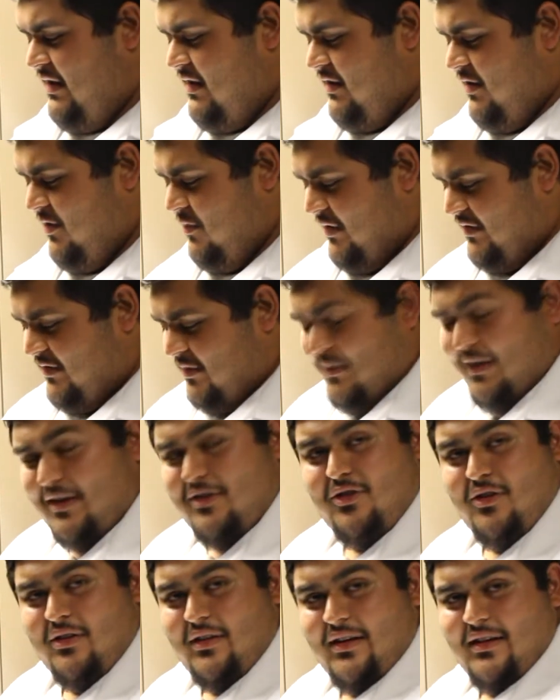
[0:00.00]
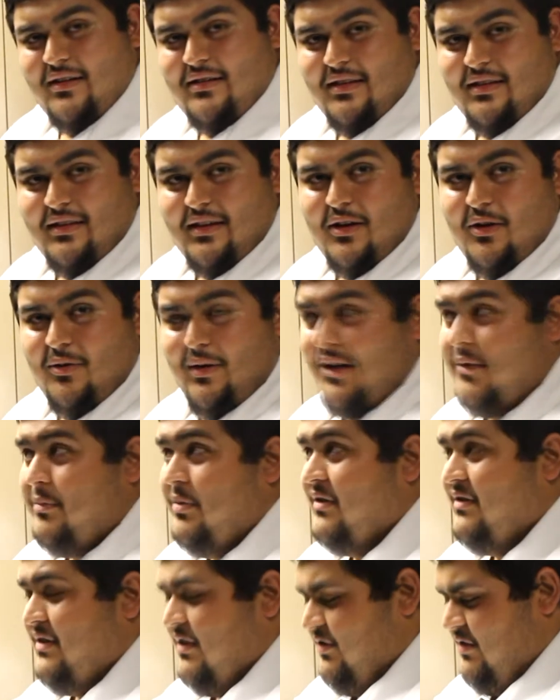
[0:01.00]
you want to make sure that it's in the correct
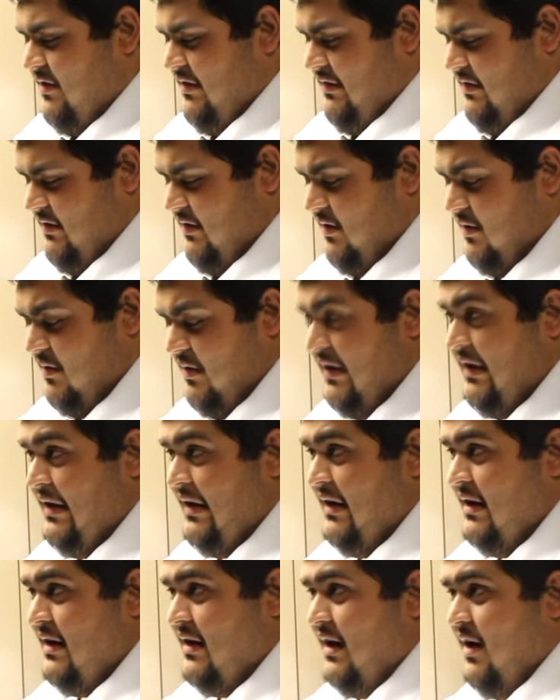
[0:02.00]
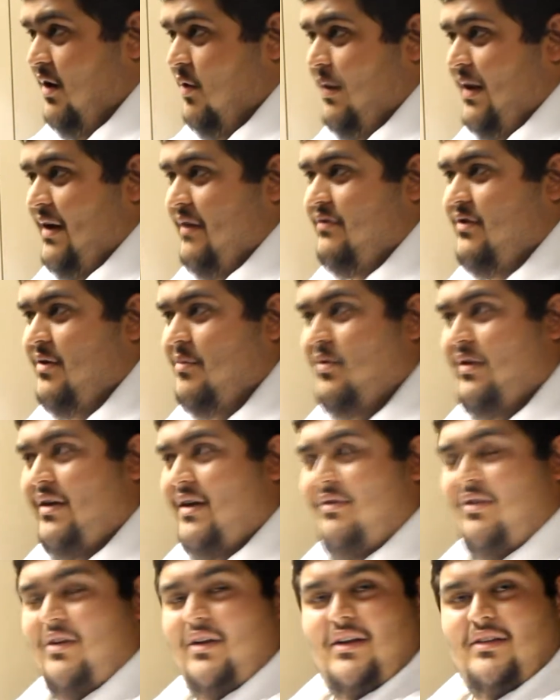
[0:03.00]
position, so away from
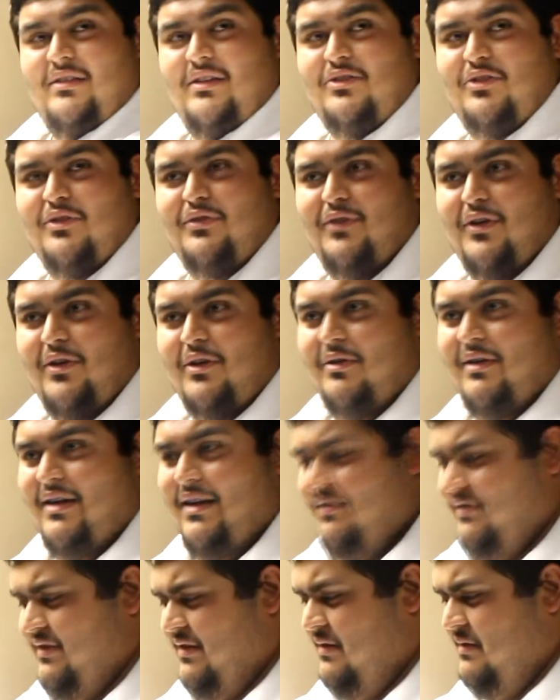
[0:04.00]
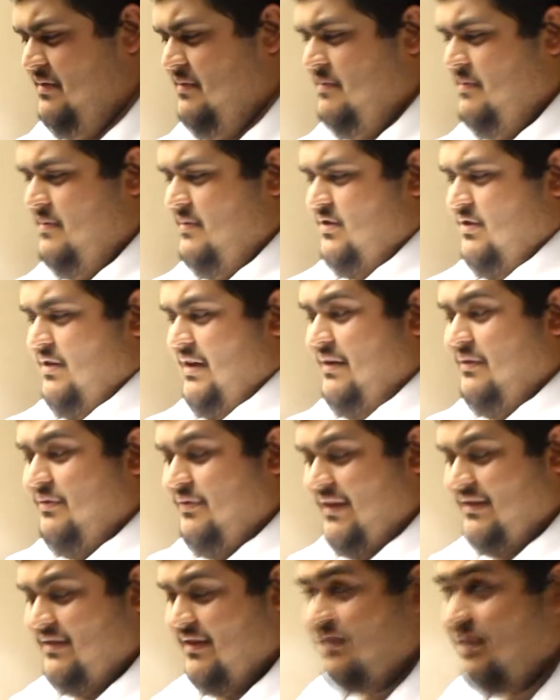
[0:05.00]
whatever it is that you're photographing, so that it
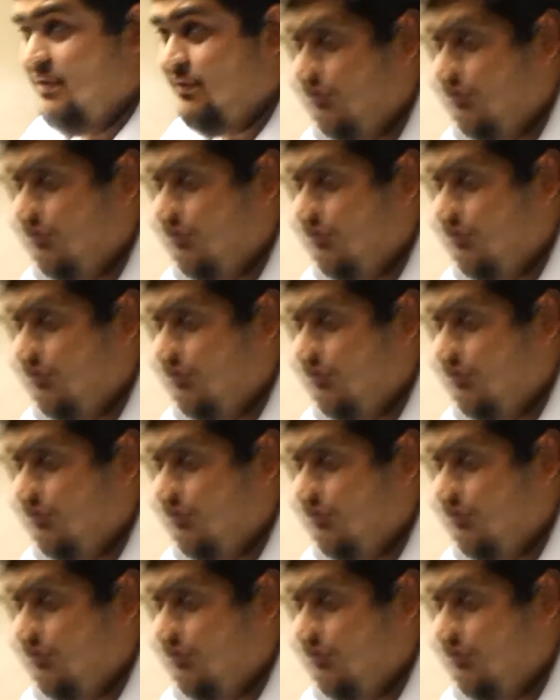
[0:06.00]
fits in your